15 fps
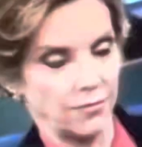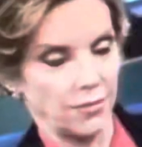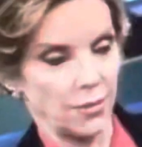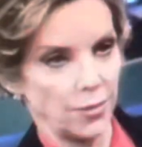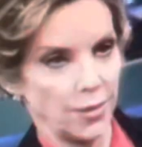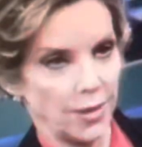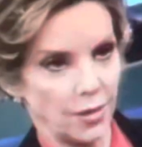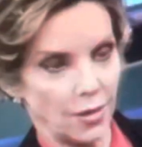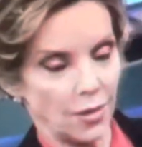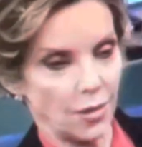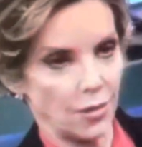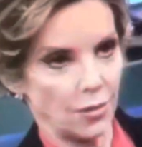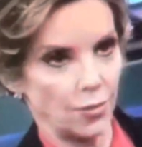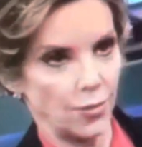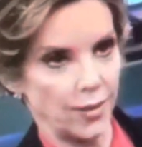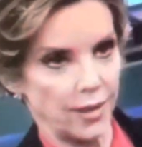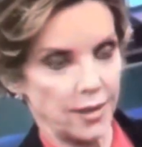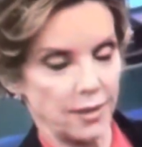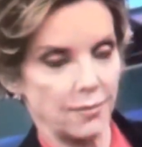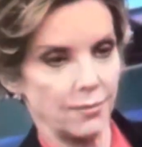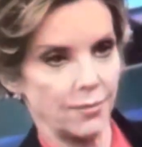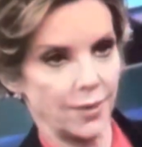If you recall, we
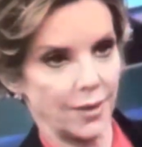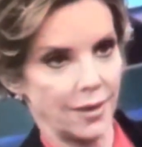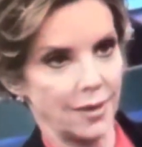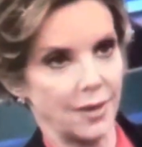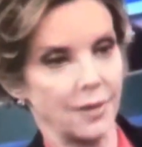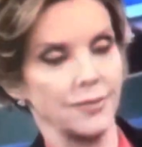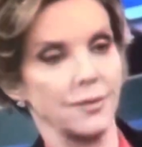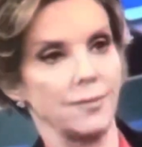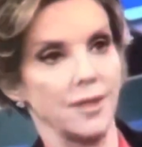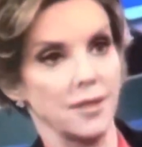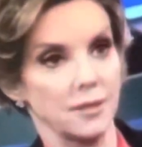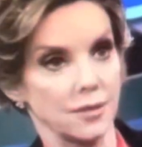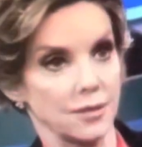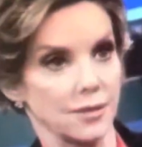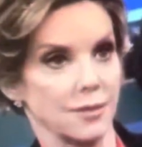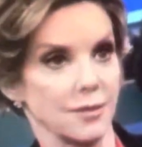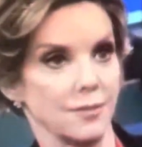didn't part on the best